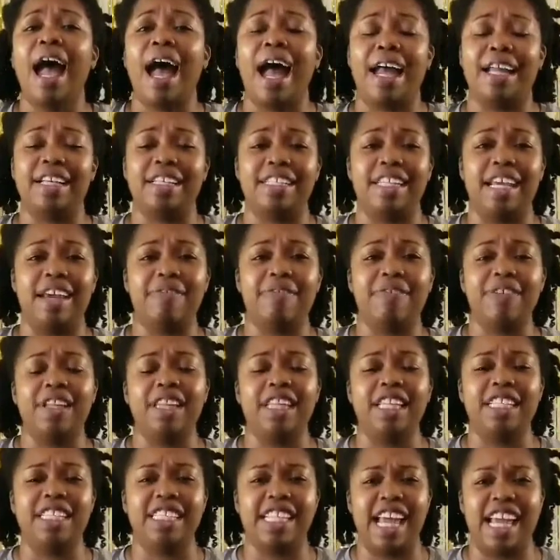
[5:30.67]
I
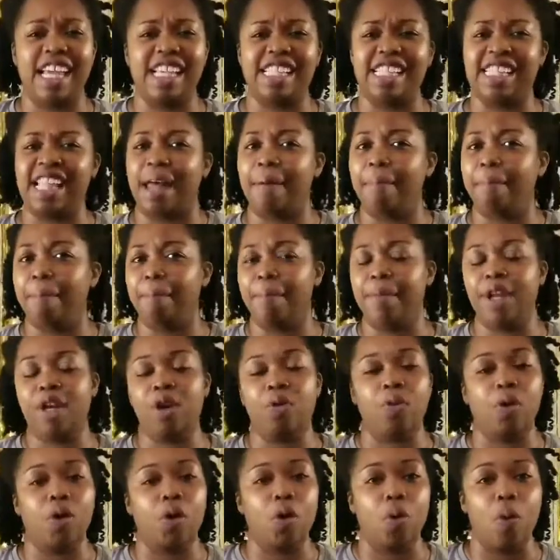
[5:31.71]
definitely taste that
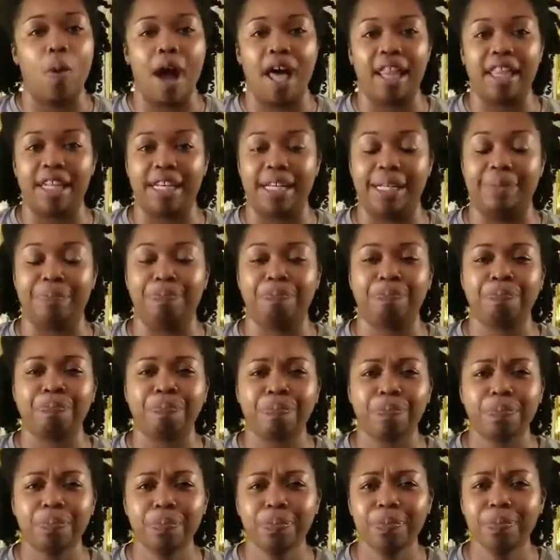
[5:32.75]
mineral quality.
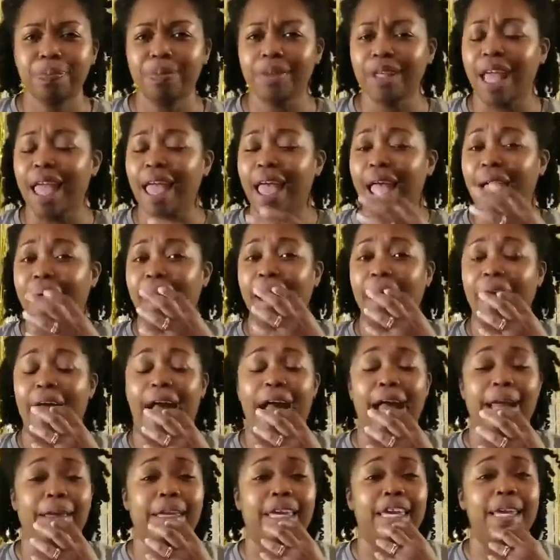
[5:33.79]

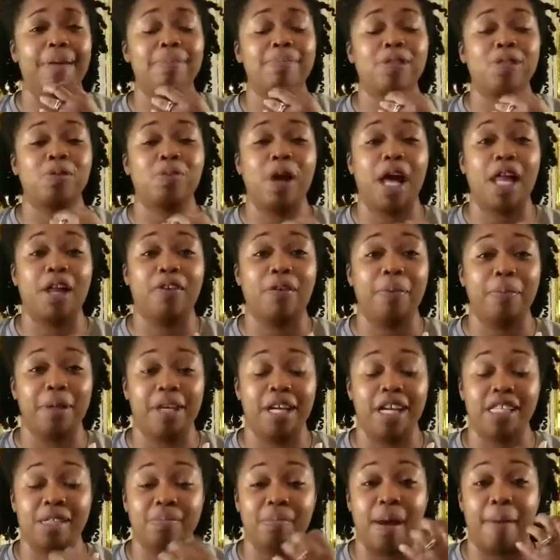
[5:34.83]
I keep swallowing
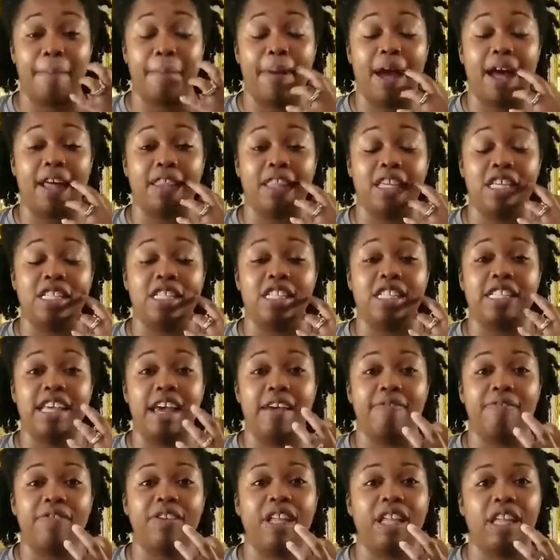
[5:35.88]
because my mouth is
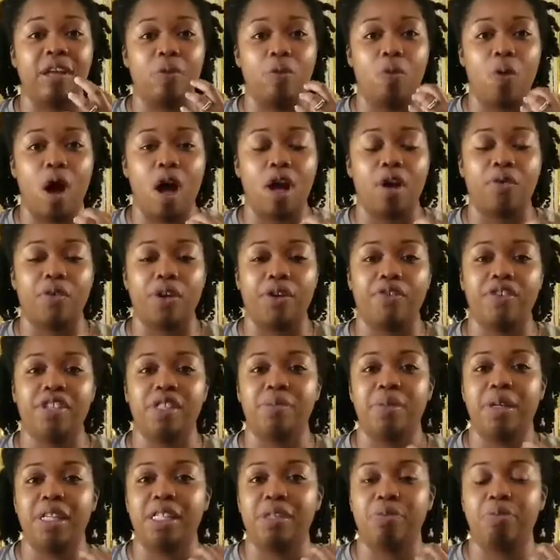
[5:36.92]
definitely watering,
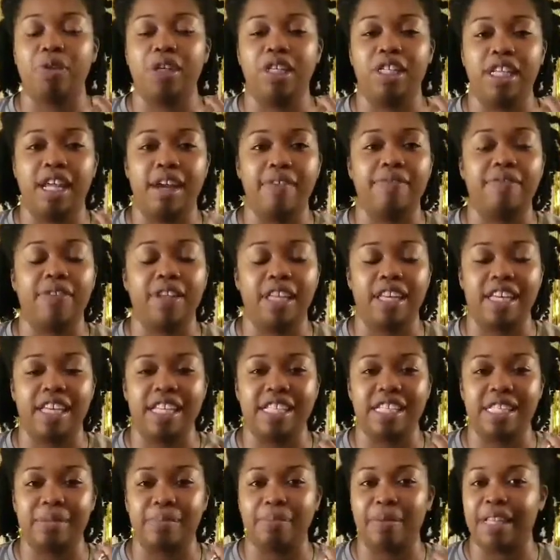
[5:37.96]
which means we definitely
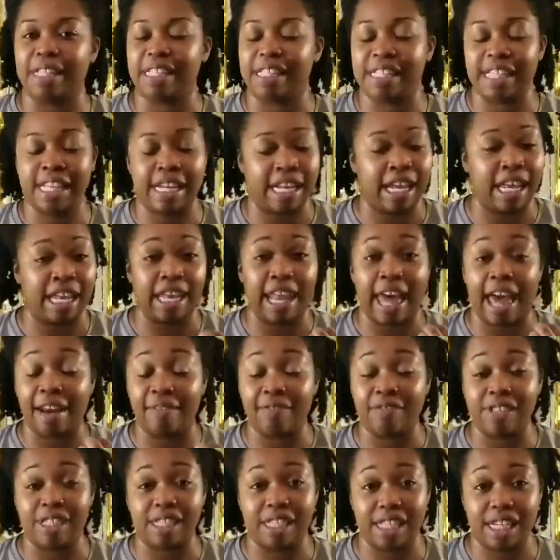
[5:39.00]
get some a lot
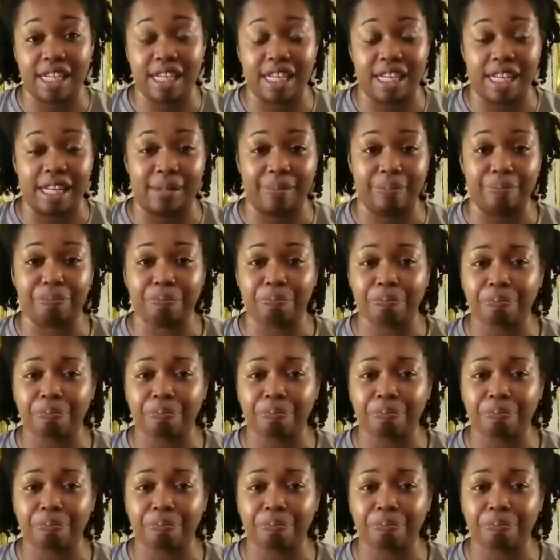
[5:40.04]
of acidity